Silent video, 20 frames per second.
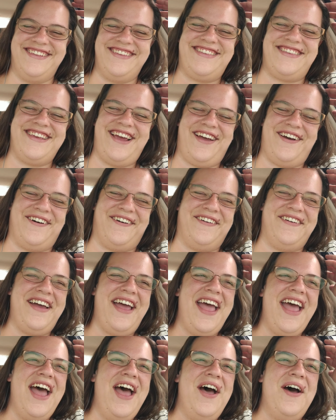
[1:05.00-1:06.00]
So,
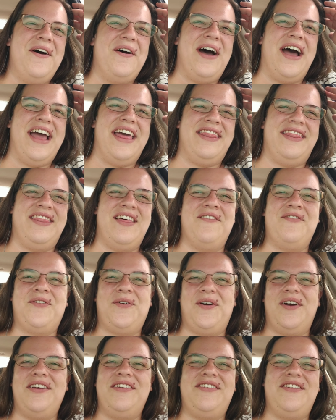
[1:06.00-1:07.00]
of
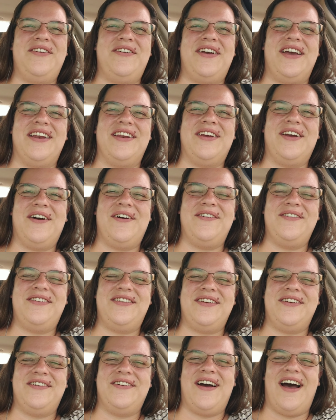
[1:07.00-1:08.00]
course, you can go
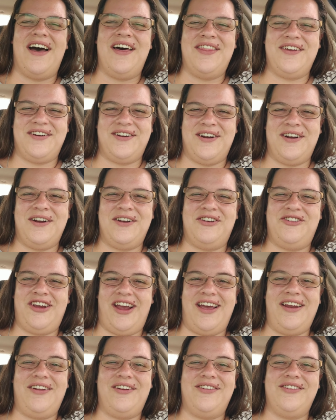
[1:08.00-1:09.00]
to other
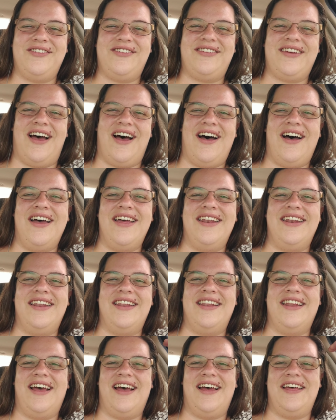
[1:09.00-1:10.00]
channels
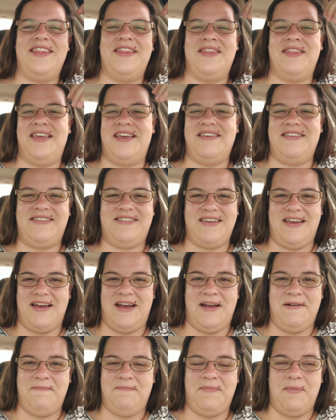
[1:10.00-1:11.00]
on this,
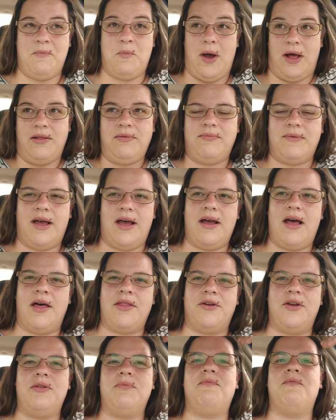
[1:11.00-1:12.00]

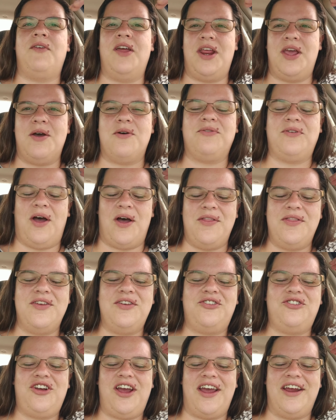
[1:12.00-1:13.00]
other videos on
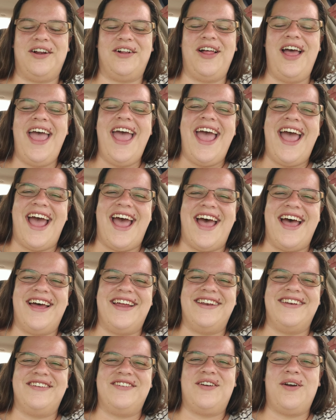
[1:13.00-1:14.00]
this channel
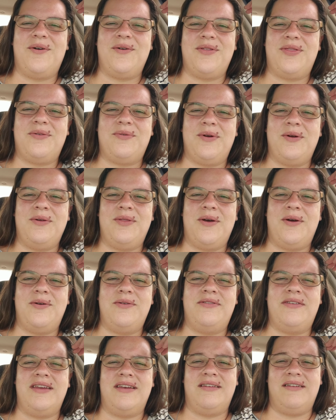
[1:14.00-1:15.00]
and go through
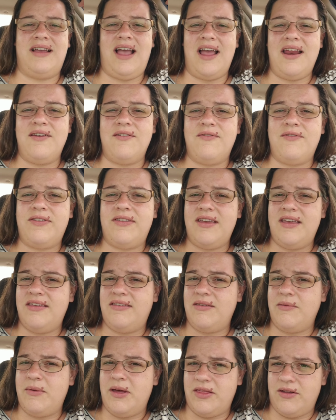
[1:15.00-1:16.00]
those and kind of see
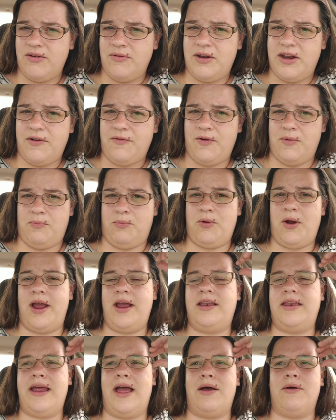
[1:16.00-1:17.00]
some other different
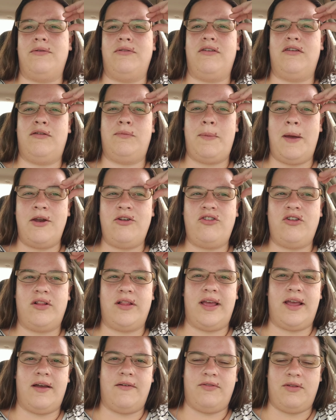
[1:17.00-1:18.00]
breakdowns,
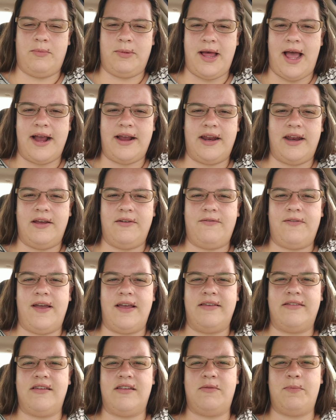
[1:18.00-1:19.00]
especially of the blackening
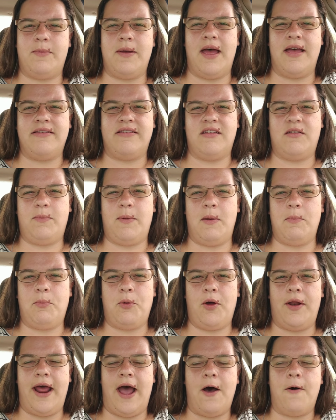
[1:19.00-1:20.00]
phase as it's been
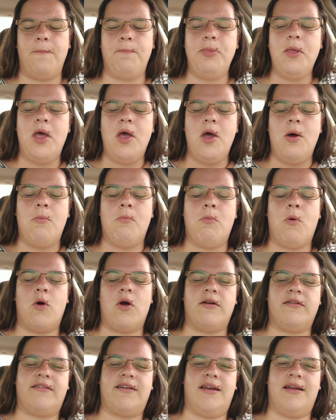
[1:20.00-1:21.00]
put out.
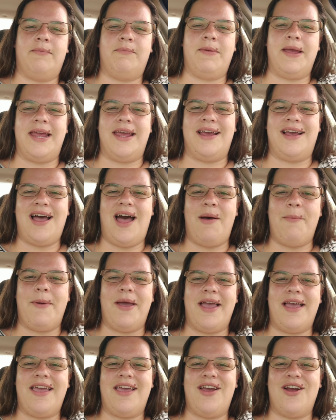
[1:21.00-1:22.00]
More is going to be
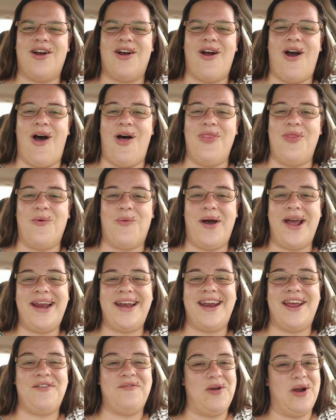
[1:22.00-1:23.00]
coming here on the
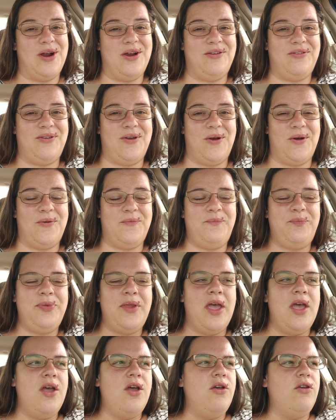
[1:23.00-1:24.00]
whitening very soon.
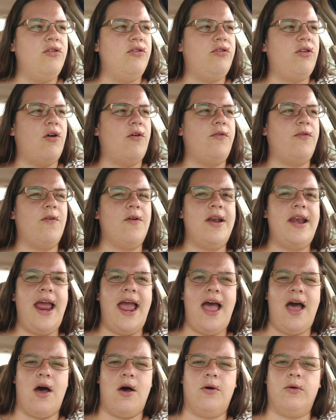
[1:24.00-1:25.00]
So for
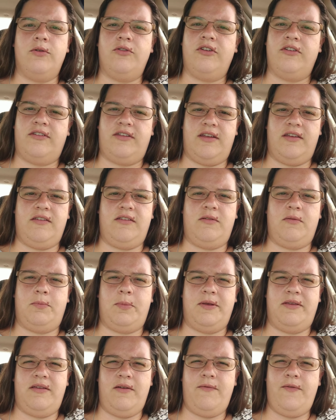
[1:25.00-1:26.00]
now, just as
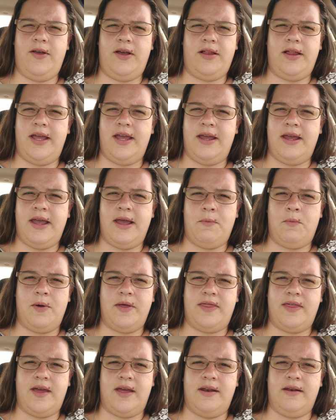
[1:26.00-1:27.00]
specifically
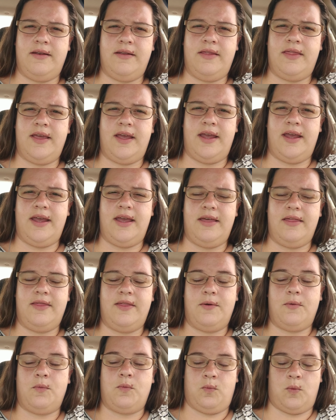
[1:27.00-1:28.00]
within
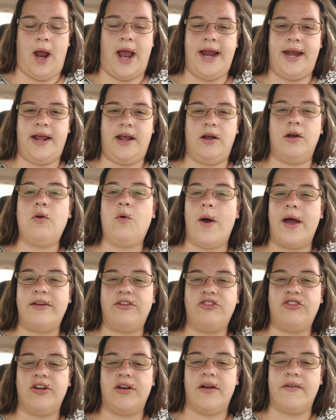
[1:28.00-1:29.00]
the writing
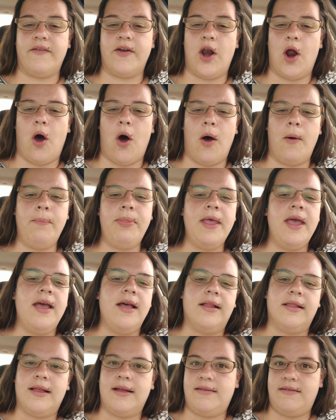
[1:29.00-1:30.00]
question of it all,
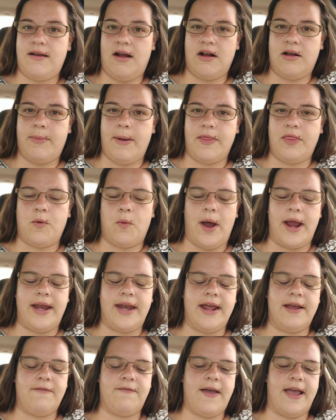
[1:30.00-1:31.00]
let's talk about the
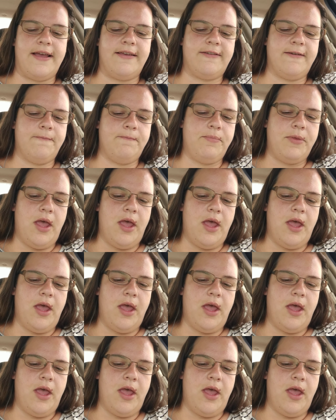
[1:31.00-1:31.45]
whitening phase.